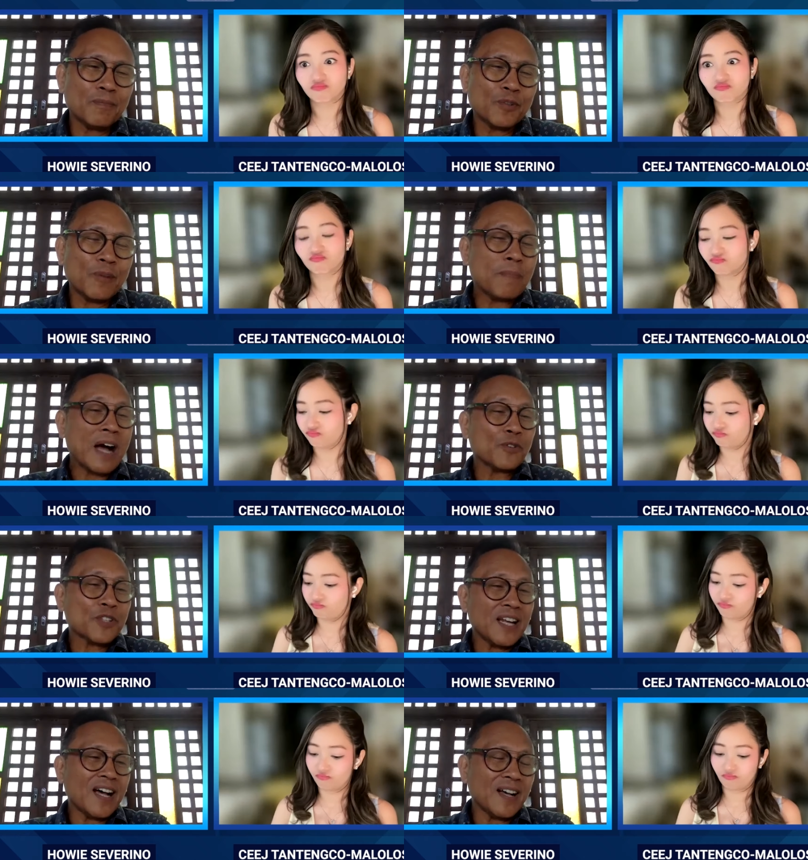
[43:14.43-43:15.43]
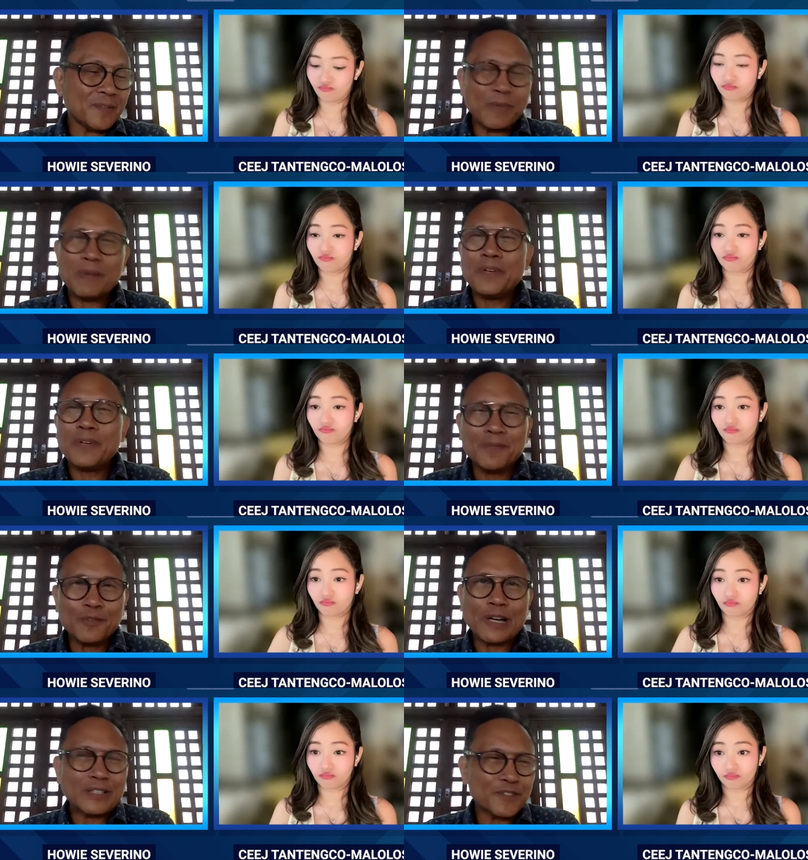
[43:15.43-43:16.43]
Speaker 1: kung magbago sila,
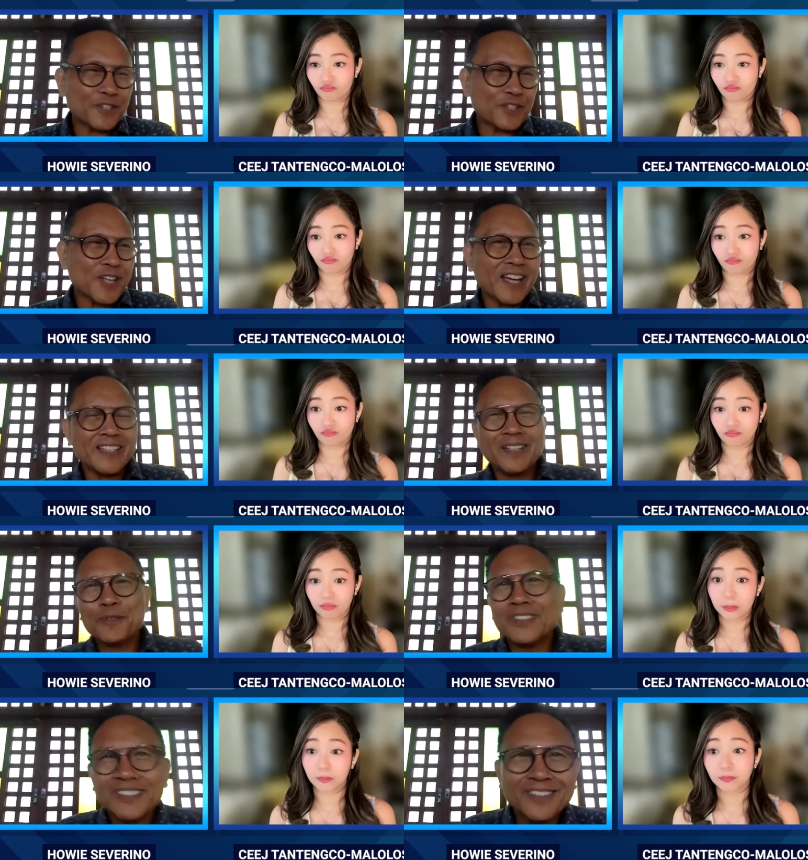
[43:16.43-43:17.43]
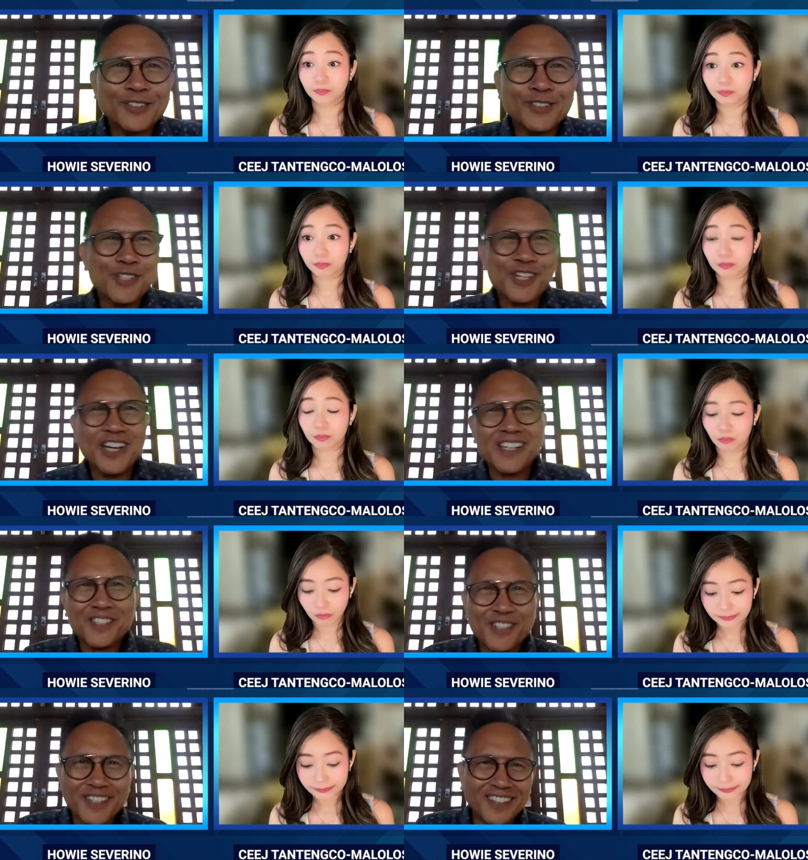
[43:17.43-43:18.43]
maybe the rest of society will also
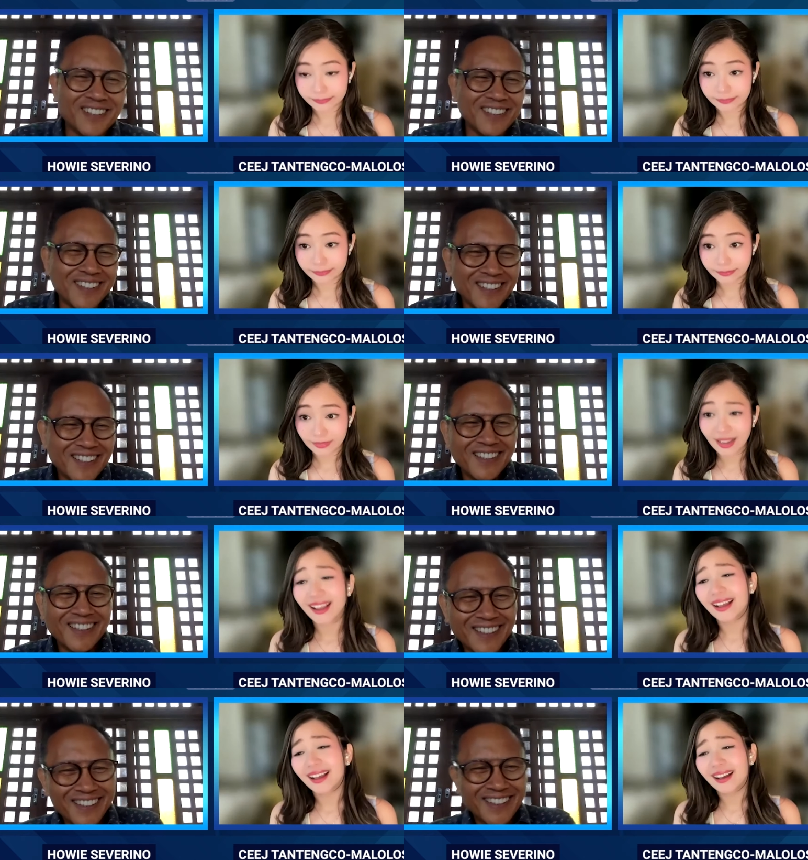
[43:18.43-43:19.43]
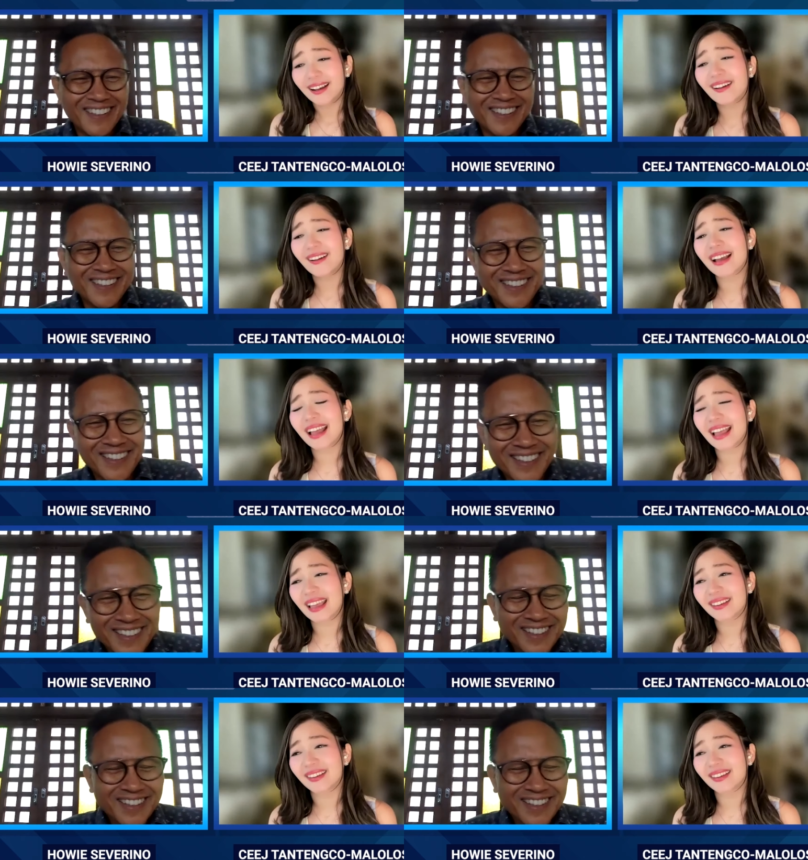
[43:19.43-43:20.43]
change. Okay,
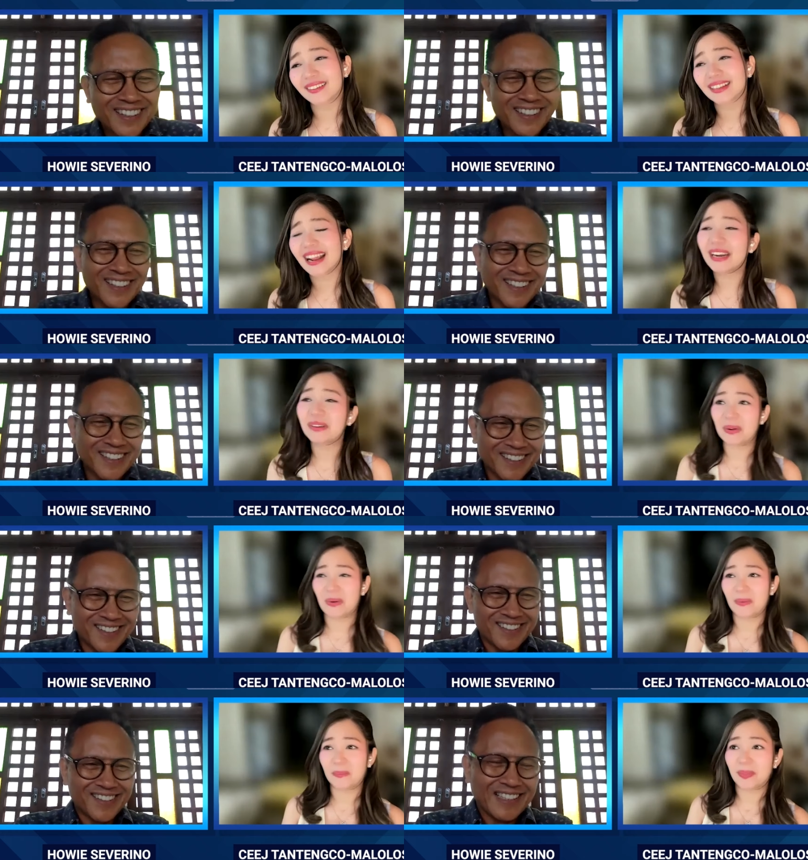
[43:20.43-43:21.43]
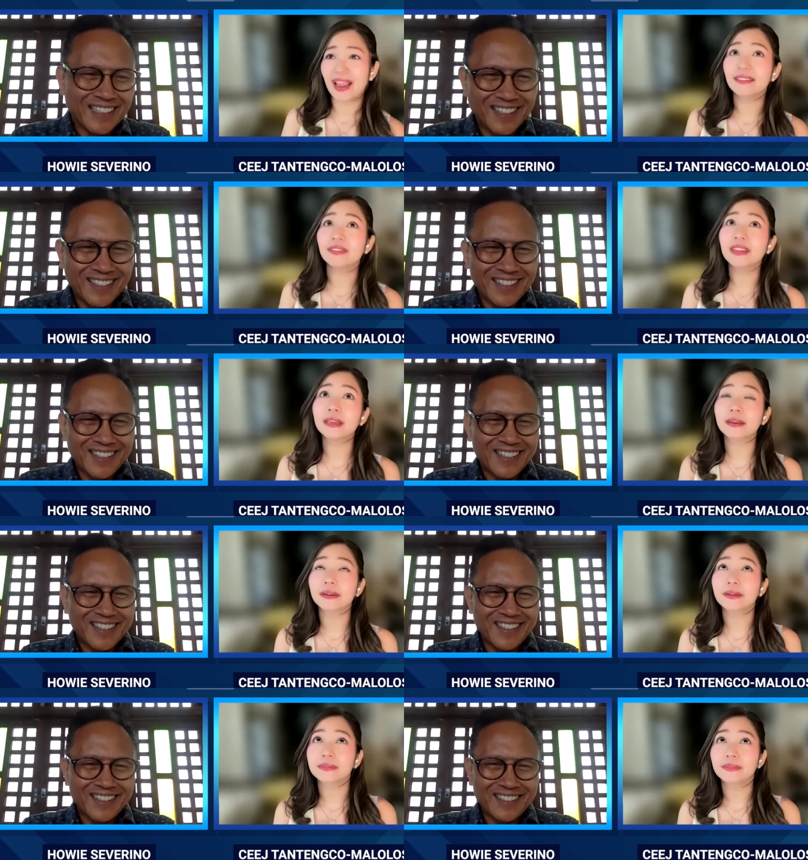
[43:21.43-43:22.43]
Speaker 2: I don't know. I
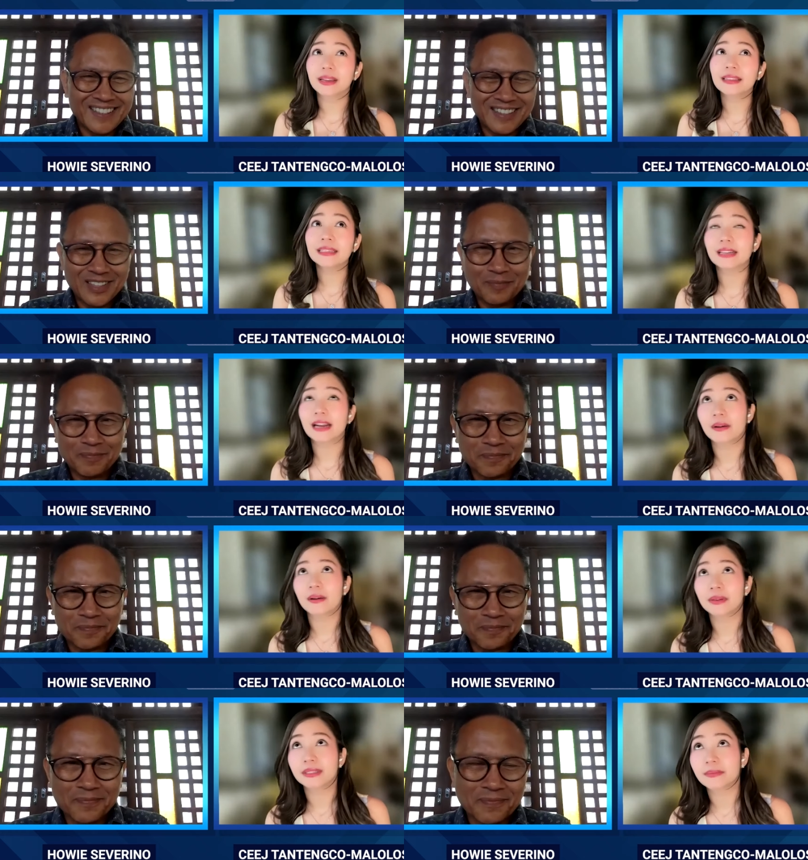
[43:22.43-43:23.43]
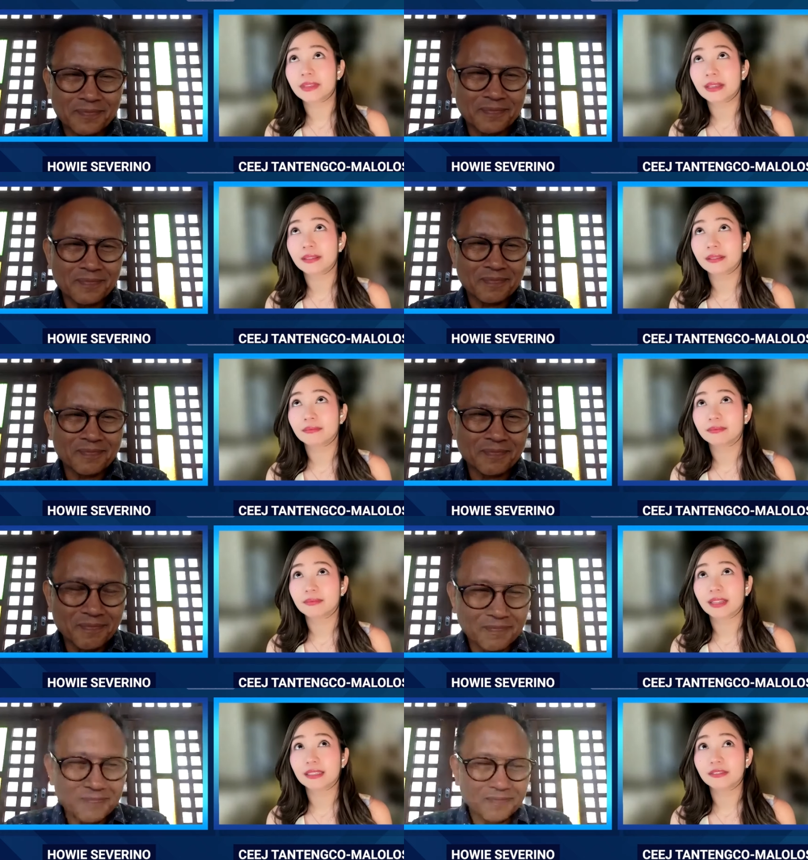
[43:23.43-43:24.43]
think I think Sir Howie,
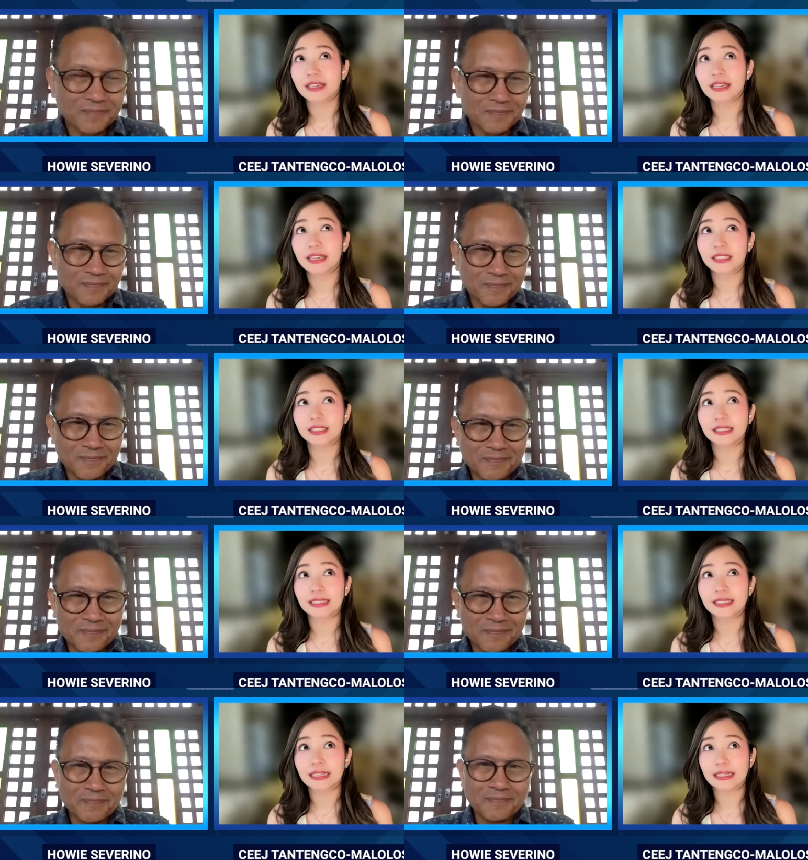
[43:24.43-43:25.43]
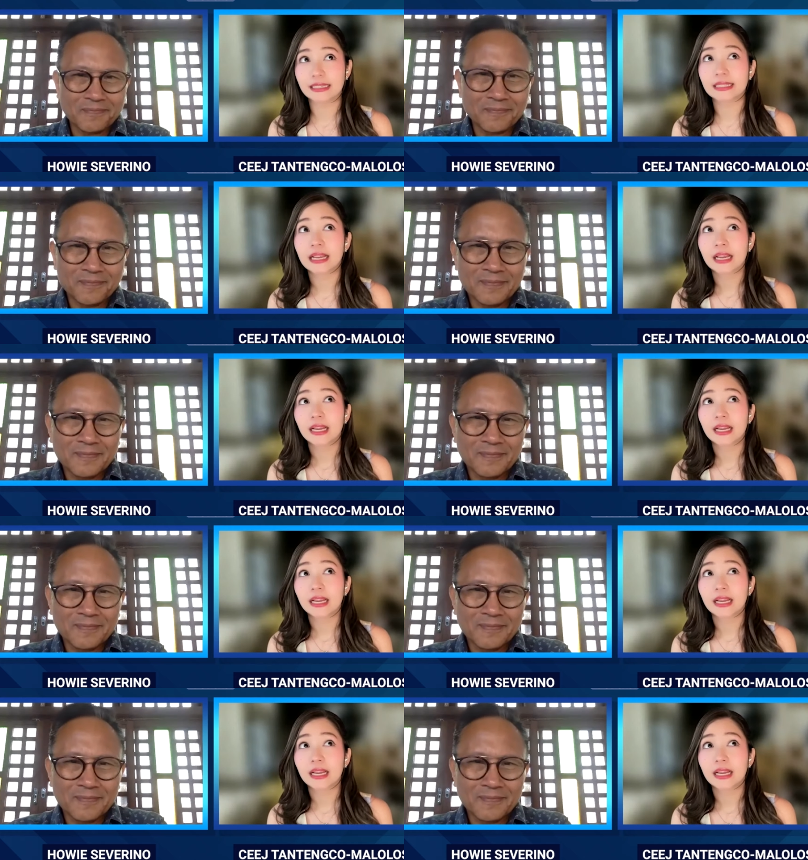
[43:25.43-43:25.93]
something that's really interesting is